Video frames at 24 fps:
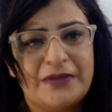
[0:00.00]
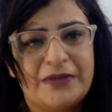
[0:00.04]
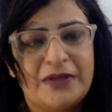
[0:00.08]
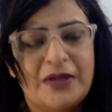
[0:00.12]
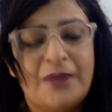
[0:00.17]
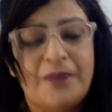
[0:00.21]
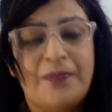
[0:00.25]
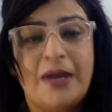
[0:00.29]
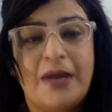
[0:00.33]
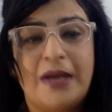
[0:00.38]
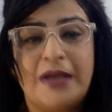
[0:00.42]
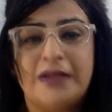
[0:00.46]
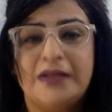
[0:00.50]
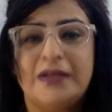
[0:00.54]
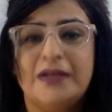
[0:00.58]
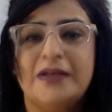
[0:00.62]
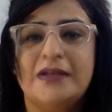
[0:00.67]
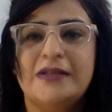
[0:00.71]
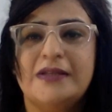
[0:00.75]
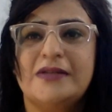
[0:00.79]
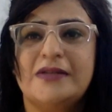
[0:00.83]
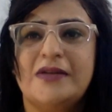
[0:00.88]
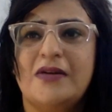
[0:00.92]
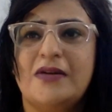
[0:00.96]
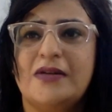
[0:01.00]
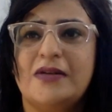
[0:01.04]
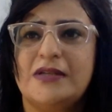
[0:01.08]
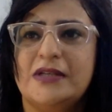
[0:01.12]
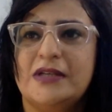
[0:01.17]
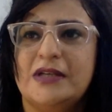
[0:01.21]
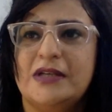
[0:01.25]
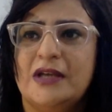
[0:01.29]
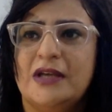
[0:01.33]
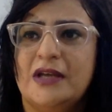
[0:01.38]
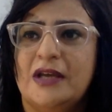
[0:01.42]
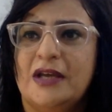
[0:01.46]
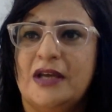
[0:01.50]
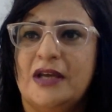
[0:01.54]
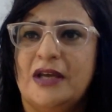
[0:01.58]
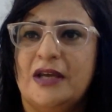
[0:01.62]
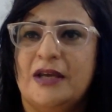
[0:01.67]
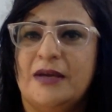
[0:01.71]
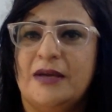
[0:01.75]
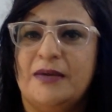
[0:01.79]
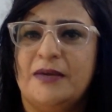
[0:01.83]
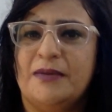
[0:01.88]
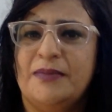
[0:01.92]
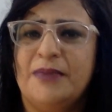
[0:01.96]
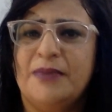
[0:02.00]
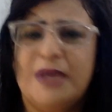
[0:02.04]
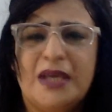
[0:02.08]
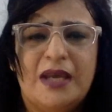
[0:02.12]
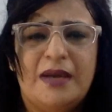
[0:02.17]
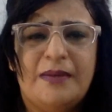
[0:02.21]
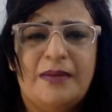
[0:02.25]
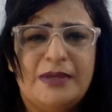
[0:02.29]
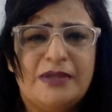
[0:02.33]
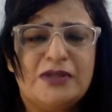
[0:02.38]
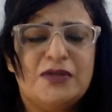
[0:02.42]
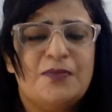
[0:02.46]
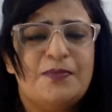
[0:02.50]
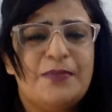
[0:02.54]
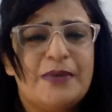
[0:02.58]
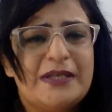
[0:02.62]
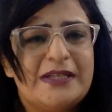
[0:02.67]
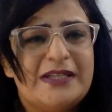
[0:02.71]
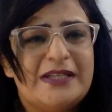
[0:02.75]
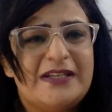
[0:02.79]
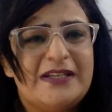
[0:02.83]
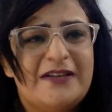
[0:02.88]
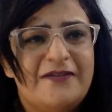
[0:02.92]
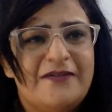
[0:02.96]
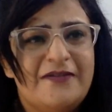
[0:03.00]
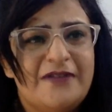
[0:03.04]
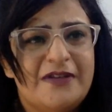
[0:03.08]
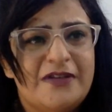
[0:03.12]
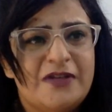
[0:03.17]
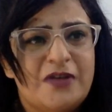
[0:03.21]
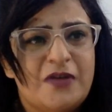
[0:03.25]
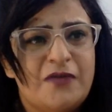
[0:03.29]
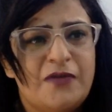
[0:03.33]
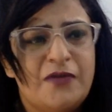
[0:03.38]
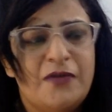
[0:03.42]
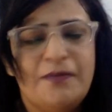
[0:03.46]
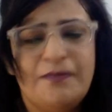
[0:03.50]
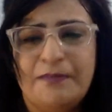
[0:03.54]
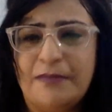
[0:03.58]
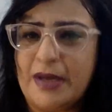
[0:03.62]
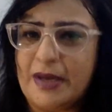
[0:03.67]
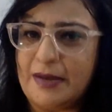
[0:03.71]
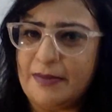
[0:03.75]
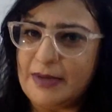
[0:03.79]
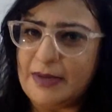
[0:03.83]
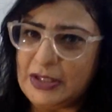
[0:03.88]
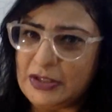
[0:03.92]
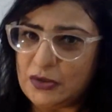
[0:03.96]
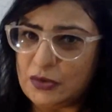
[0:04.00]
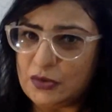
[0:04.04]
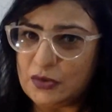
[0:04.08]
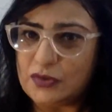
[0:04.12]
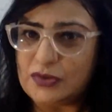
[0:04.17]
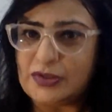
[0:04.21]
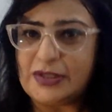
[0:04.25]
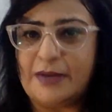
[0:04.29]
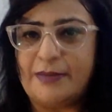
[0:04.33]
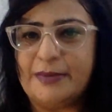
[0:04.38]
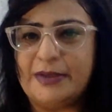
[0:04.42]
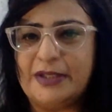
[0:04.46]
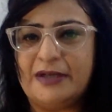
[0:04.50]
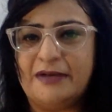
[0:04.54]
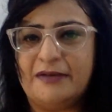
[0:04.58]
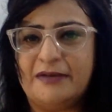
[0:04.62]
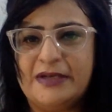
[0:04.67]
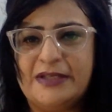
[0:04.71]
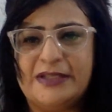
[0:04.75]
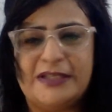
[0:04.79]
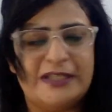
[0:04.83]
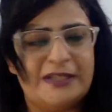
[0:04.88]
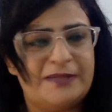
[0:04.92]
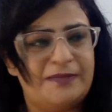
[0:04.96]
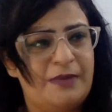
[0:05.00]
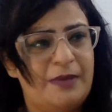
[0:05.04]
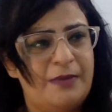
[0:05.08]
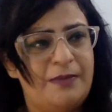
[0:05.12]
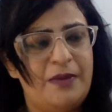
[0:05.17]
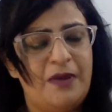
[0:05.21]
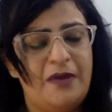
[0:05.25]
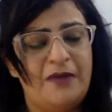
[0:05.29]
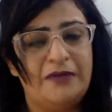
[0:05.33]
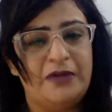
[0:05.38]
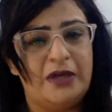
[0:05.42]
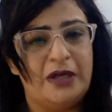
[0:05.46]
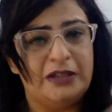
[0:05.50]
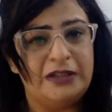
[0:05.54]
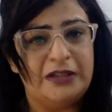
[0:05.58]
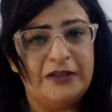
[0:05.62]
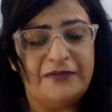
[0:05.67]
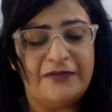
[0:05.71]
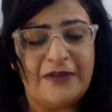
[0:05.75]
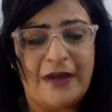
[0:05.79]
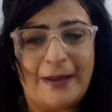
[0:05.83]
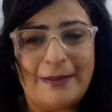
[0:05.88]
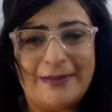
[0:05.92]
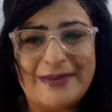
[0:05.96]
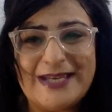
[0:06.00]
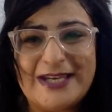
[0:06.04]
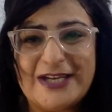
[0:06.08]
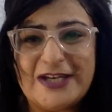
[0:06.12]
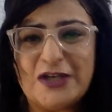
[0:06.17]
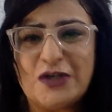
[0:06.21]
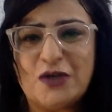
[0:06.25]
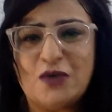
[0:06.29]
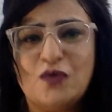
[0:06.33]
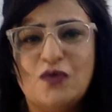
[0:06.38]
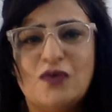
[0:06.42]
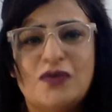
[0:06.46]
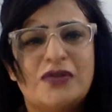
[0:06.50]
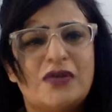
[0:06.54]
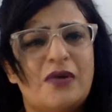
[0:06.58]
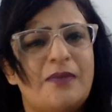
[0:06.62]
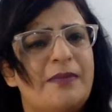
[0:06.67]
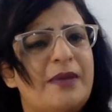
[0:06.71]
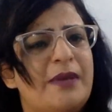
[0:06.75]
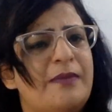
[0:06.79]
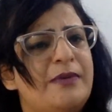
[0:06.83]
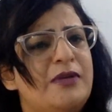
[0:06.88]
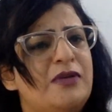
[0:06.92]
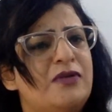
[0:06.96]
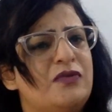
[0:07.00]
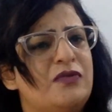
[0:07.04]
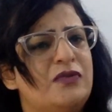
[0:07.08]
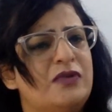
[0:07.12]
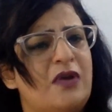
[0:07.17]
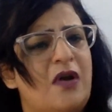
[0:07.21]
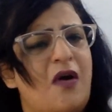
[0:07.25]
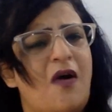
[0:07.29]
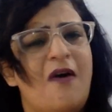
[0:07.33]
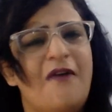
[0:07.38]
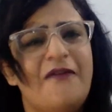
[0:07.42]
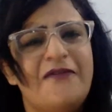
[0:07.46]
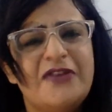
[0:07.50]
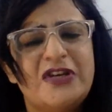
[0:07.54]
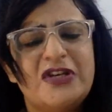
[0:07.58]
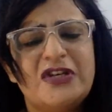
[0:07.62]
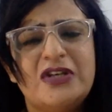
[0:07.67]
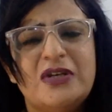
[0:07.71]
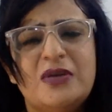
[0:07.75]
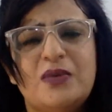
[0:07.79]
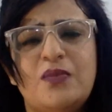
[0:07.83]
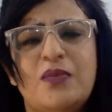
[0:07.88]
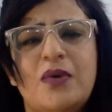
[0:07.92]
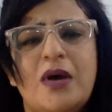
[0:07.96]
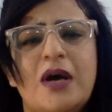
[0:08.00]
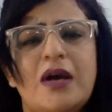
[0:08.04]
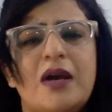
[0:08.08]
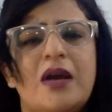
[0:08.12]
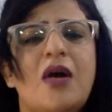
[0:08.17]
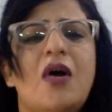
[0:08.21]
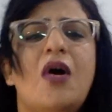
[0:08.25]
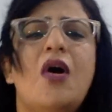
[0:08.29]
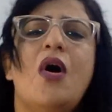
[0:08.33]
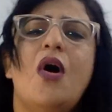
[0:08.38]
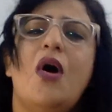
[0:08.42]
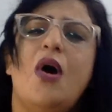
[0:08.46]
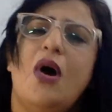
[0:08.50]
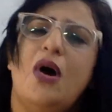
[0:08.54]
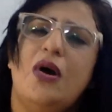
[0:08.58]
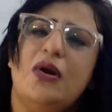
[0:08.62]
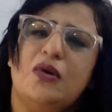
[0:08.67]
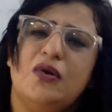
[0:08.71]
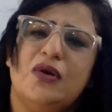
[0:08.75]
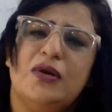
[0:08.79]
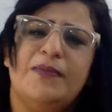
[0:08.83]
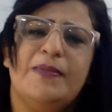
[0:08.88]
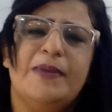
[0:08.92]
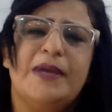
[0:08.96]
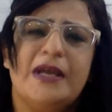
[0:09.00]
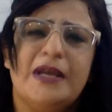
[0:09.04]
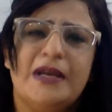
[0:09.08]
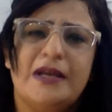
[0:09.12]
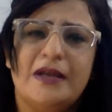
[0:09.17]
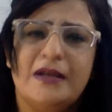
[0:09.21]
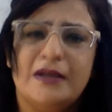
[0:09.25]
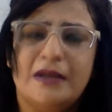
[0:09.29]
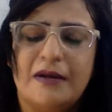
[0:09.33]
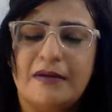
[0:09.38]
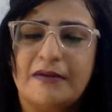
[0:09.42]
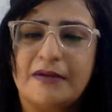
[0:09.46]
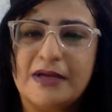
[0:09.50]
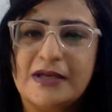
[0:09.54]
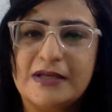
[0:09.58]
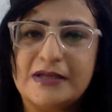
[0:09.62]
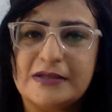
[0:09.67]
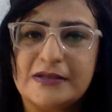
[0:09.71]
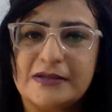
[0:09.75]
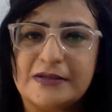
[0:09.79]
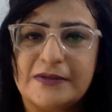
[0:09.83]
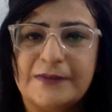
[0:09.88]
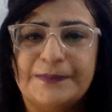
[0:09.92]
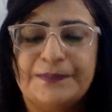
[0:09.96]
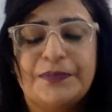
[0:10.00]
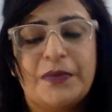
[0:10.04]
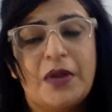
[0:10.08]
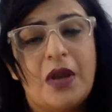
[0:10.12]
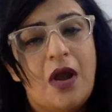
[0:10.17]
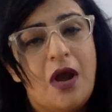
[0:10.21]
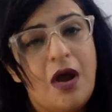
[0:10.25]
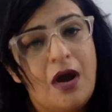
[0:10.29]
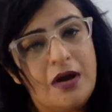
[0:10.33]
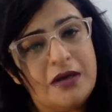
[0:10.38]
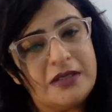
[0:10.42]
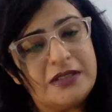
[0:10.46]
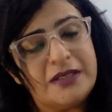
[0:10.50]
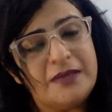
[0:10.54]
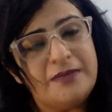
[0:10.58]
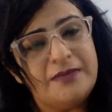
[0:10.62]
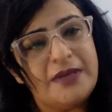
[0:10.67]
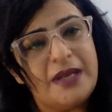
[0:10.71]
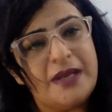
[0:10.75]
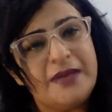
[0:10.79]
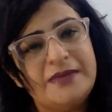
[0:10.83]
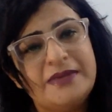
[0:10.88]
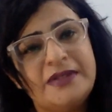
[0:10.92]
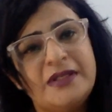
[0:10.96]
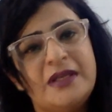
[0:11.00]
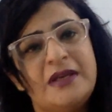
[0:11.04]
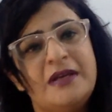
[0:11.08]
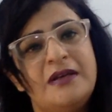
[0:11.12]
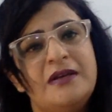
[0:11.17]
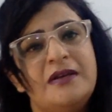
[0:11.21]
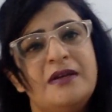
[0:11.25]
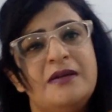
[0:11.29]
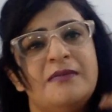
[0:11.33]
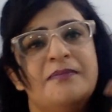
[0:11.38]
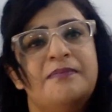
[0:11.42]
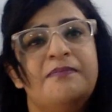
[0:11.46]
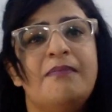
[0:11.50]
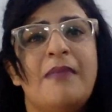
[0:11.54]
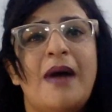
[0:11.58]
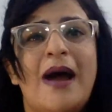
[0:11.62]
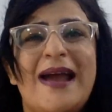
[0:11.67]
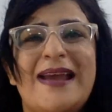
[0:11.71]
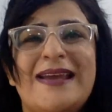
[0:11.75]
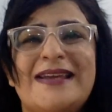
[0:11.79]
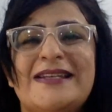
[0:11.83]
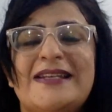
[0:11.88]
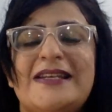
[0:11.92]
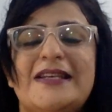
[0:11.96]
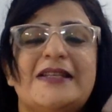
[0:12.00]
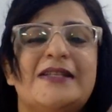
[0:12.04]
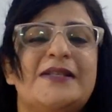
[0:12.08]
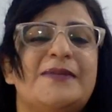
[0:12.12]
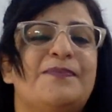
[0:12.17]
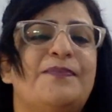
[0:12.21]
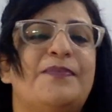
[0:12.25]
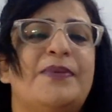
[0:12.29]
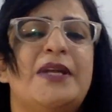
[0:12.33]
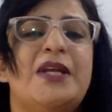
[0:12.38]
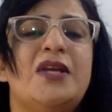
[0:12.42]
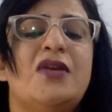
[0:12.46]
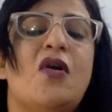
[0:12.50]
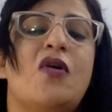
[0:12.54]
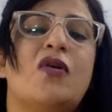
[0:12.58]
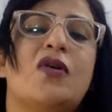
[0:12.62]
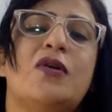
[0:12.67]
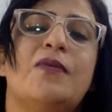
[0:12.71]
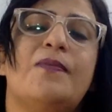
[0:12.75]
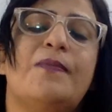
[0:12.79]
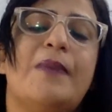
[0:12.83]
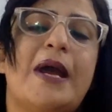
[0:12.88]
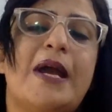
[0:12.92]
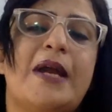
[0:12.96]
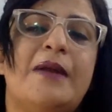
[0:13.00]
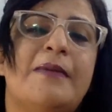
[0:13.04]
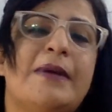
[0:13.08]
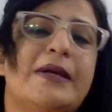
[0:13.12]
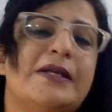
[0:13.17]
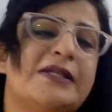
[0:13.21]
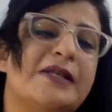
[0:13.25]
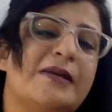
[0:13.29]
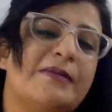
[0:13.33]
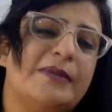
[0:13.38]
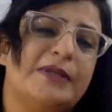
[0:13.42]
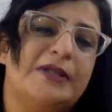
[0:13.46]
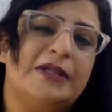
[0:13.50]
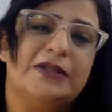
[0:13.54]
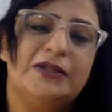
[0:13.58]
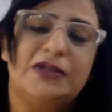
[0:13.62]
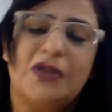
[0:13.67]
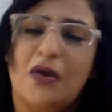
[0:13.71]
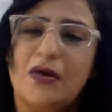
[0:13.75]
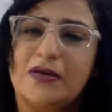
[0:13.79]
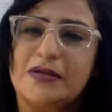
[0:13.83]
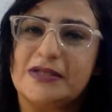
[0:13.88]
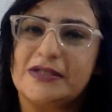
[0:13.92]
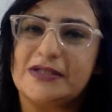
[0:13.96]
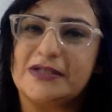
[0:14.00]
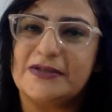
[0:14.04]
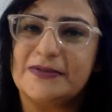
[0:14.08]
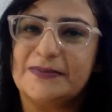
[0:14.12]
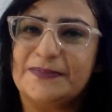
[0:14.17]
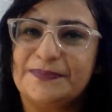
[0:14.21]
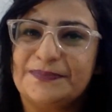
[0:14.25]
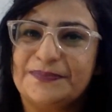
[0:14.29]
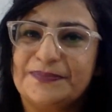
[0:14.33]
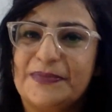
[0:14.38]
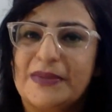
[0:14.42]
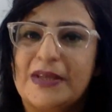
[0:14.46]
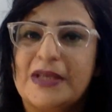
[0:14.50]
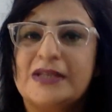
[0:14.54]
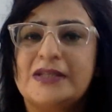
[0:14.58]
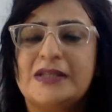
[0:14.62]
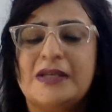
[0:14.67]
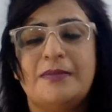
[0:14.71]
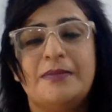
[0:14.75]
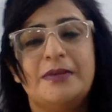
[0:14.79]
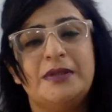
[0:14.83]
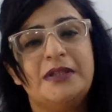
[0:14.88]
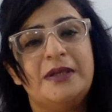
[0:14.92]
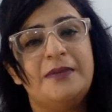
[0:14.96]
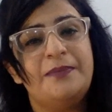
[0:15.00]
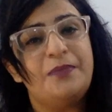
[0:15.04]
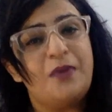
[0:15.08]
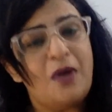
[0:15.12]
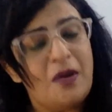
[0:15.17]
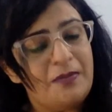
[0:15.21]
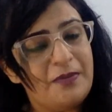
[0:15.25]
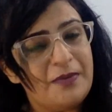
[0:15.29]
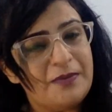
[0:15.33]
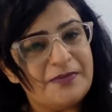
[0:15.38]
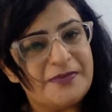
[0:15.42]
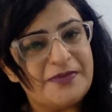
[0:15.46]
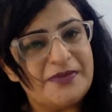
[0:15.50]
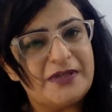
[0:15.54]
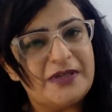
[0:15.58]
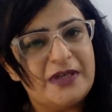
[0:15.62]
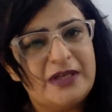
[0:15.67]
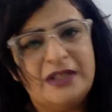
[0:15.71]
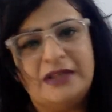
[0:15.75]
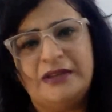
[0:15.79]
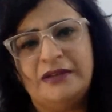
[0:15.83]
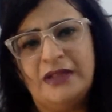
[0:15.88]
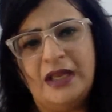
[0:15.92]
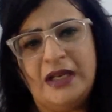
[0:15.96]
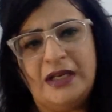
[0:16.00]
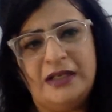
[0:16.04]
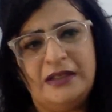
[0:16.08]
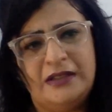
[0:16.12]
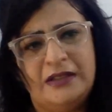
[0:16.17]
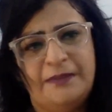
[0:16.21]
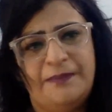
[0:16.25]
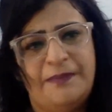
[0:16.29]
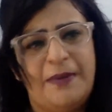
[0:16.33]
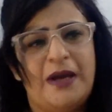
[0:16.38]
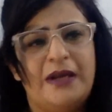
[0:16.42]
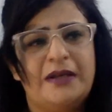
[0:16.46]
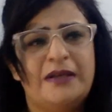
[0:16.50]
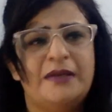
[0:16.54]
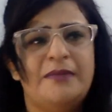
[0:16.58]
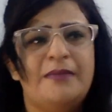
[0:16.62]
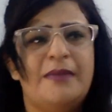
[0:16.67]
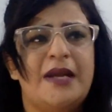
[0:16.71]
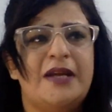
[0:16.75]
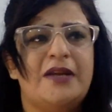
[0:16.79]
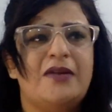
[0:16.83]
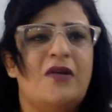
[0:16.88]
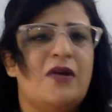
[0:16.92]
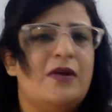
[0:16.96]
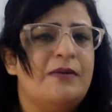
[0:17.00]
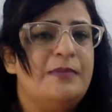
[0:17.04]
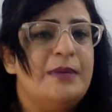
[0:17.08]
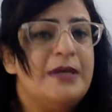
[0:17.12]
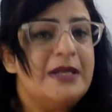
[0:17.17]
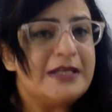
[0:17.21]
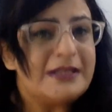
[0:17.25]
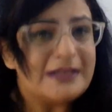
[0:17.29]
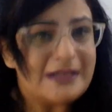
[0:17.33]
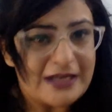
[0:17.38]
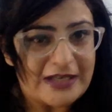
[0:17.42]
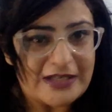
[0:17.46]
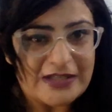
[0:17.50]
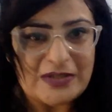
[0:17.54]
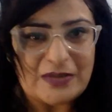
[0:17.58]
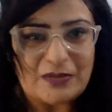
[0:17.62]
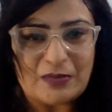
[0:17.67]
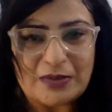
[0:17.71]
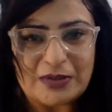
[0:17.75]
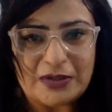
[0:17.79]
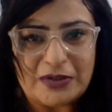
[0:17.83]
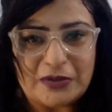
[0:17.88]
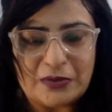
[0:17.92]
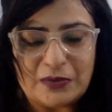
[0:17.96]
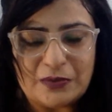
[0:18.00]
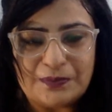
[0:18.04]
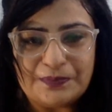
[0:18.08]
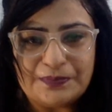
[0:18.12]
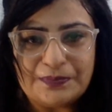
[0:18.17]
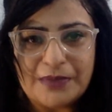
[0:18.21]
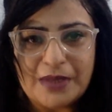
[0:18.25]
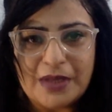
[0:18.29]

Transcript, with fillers: Your partner is not being able to present in front of you, maybe due to some other reasons, maybe of the other family issues, or maybe due to the official work, or could be any other reasons. Or sometimes the mind is preoccupied by some other thoughts, some other problems that the partner might not be discussing with you.